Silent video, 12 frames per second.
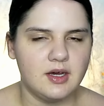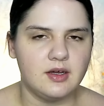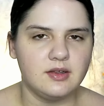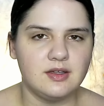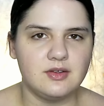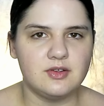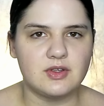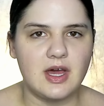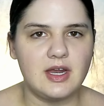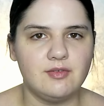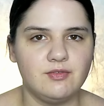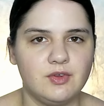this is
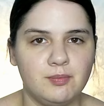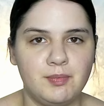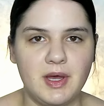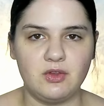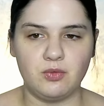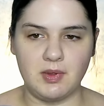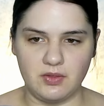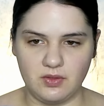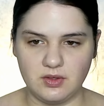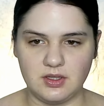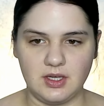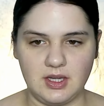kind of the best
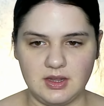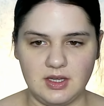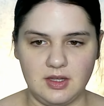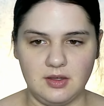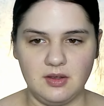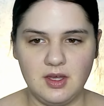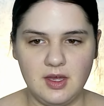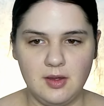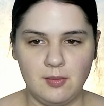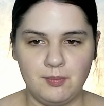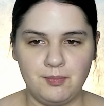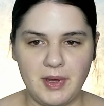method to get the
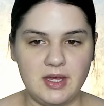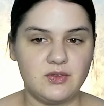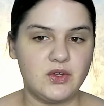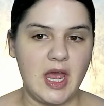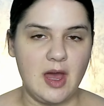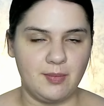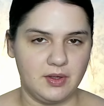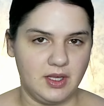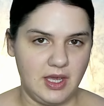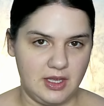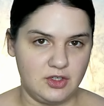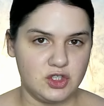best
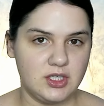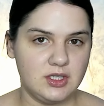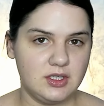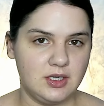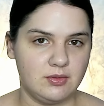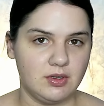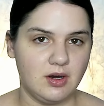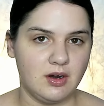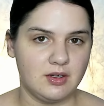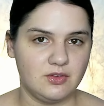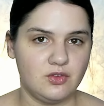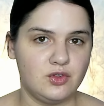application in
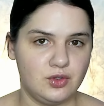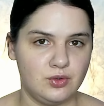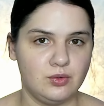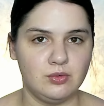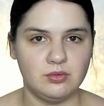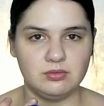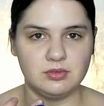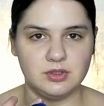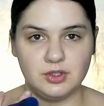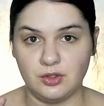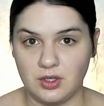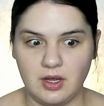regards to
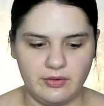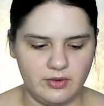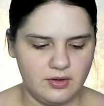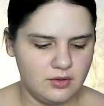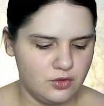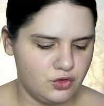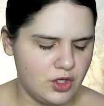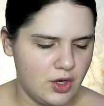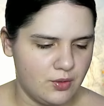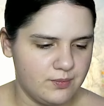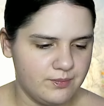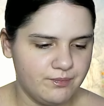your color.
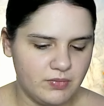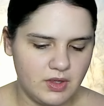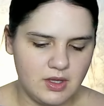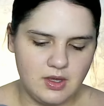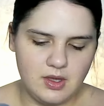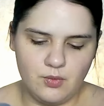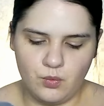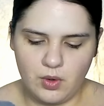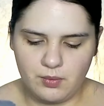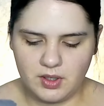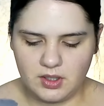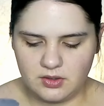So what
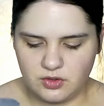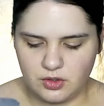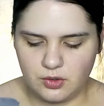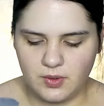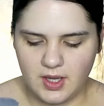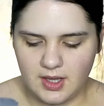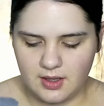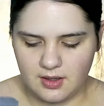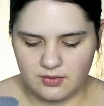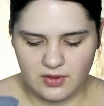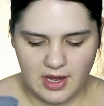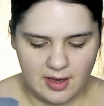we're gonna do
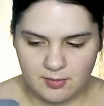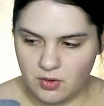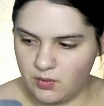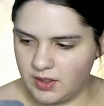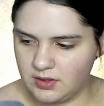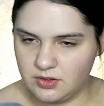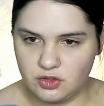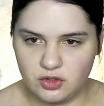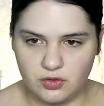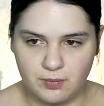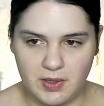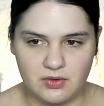is I'm going to
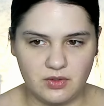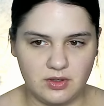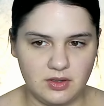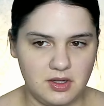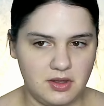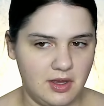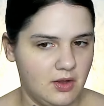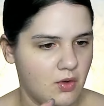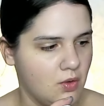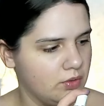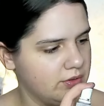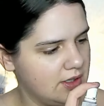just basically like
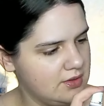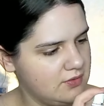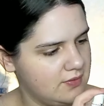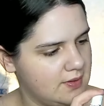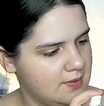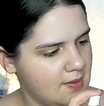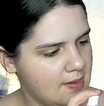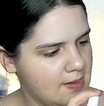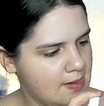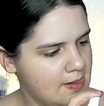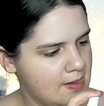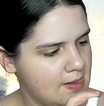hold this and
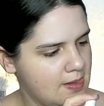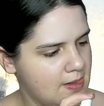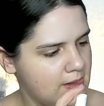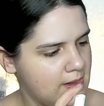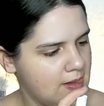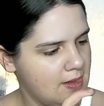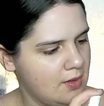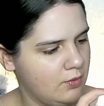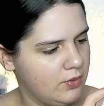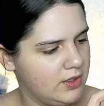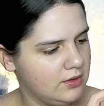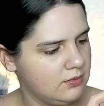
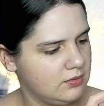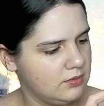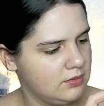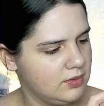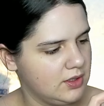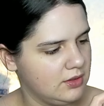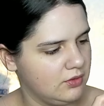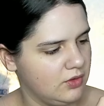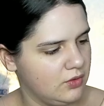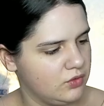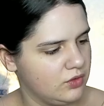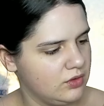wait, let me get a little
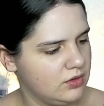closer.